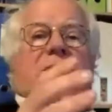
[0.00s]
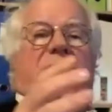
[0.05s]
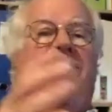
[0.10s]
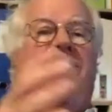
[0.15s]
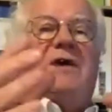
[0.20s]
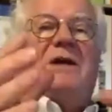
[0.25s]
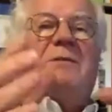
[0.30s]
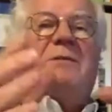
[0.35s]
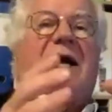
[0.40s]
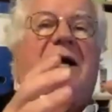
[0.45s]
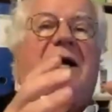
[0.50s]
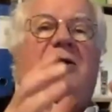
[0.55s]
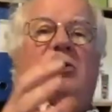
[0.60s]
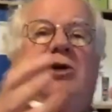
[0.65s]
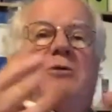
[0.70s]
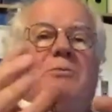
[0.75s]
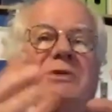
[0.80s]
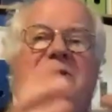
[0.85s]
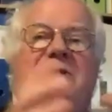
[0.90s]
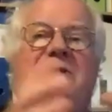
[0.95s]
the feedback
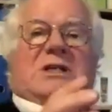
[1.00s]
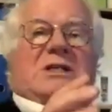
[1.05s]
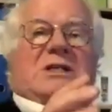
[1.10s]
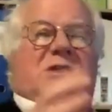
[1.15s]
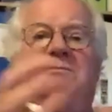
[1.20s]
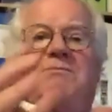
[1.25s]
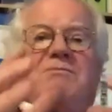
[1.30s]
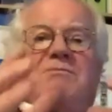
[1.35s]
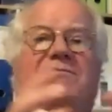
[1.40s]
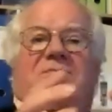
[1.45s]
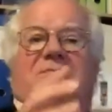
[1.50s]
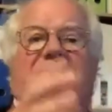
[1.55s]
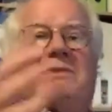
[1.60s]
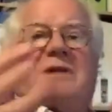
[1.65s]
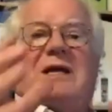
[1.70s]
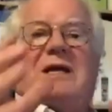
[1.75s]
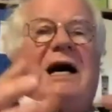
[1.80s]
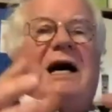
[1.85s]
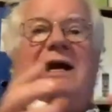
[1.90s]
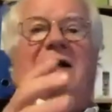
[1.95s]
loop is just
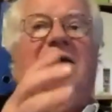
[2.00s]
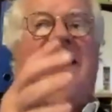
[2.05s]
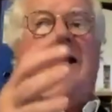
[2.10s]
can't